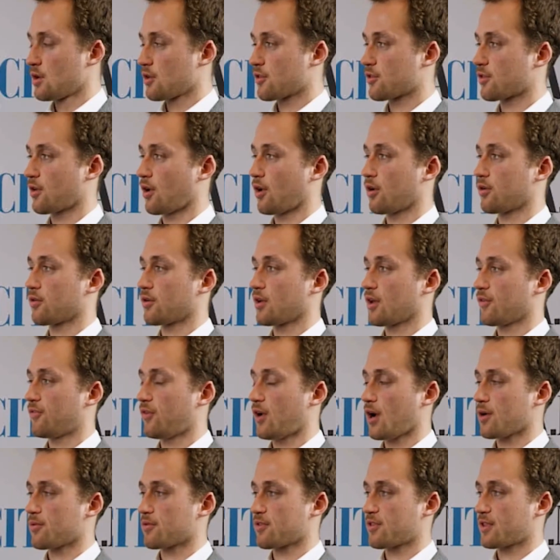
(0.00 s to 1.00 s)
So if
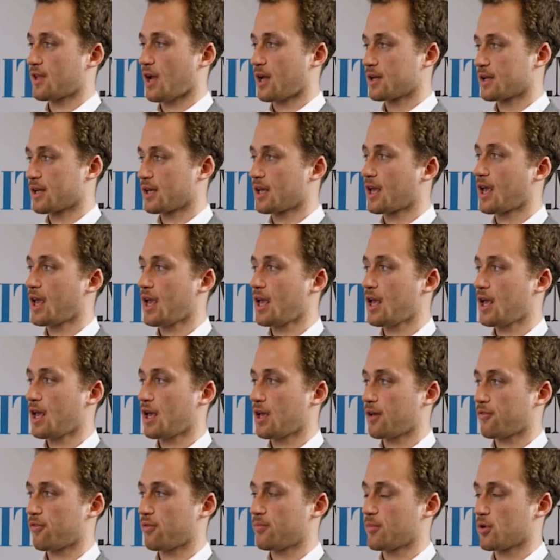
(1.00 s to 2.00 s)
I was standing
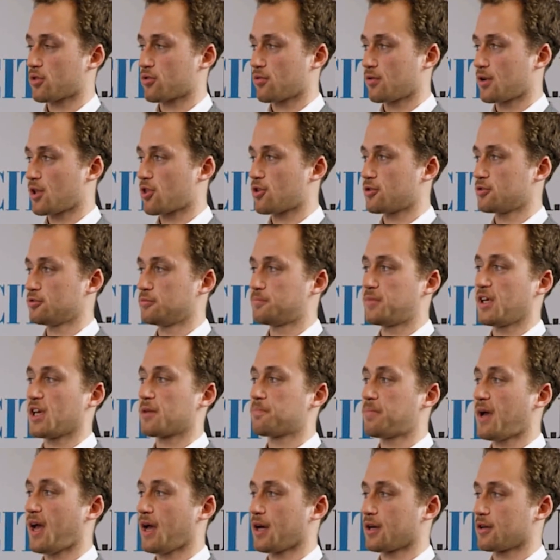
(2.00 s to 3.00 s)
here from a traditional
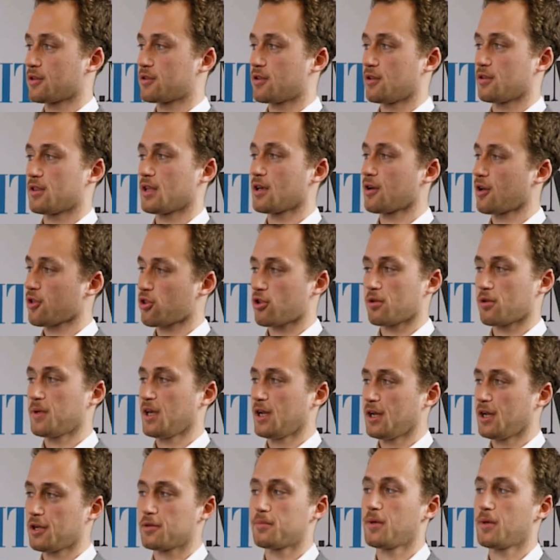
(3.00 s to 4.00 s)
big bank, do you think I should be
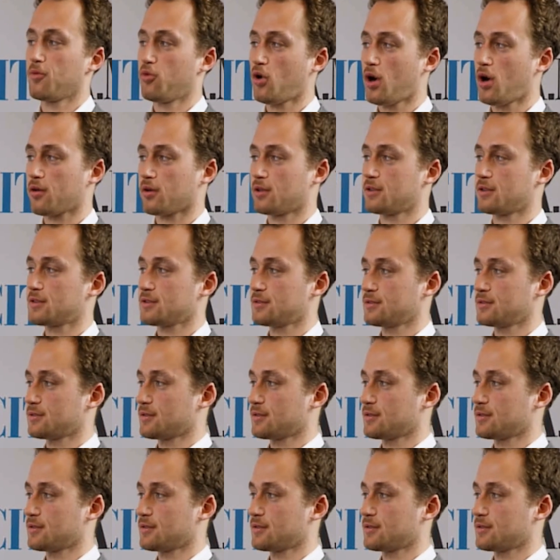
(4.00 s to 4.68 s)
a little bit worried?